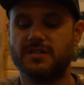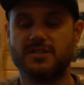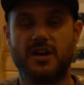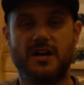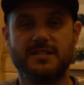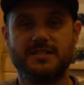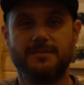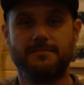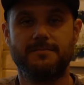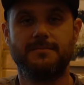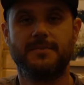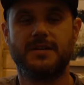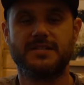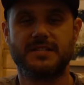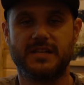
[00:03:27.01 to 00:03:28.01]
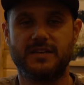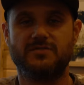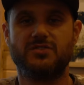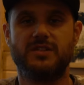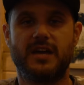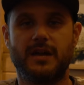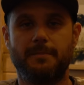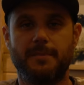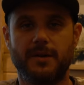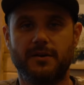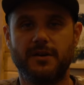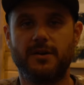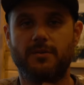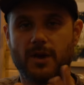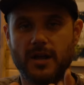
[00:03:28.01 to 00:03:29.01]
is awesome because it gives you that
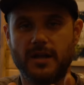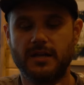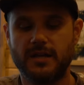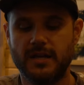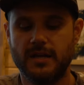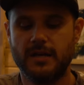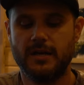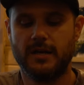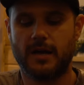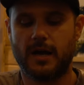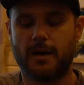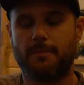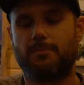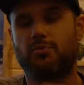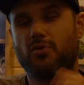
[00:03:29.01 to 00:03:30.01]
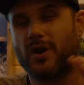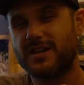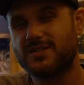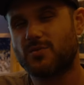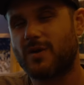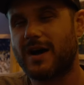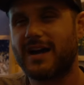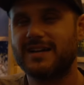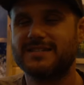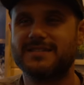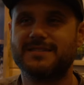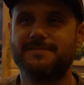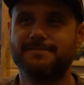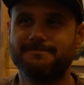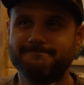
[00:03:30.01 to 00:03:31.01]
ability, right?
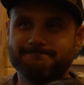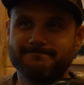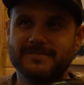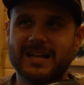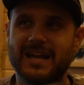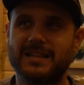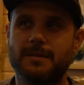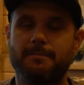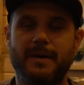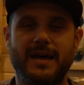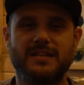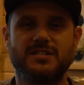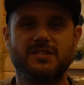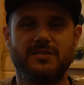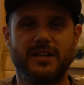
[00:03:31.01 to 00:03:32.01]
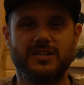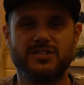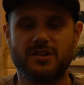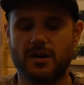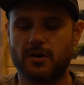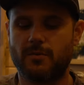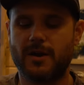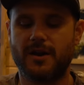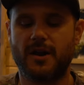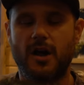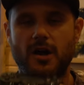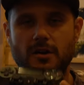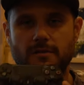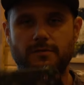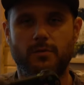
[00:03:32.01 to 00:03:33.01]
Price-wise, not the best. So they start around
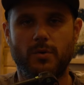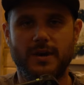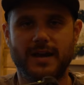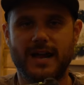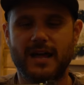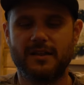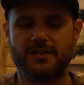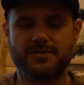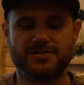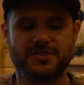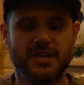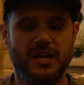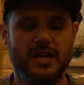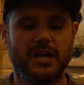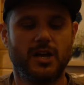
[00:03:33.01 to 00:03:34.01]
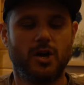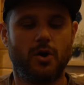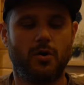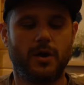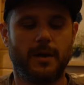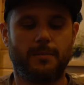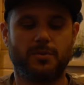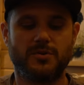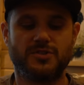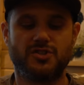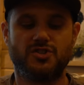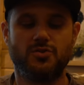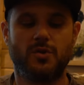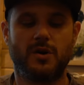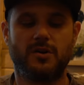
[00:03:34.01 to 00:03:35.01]
$140, going upwards of
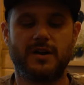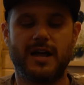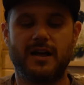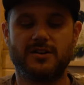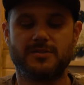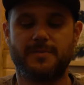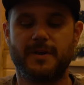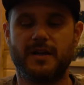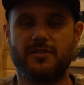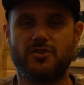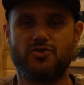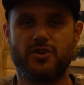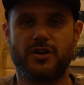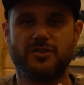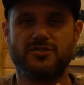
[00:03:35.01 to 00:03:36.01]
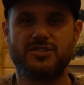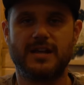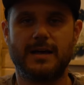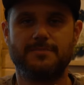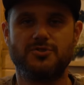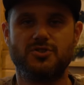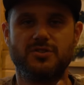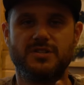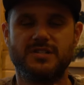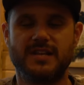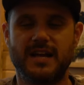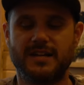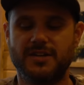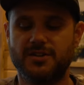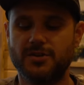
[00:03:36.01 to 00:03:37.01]
$200, depending on the trigger stops you
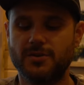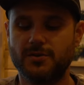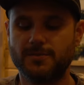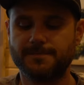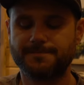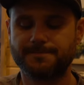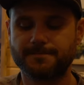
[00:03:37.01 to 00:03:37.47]
decide to do.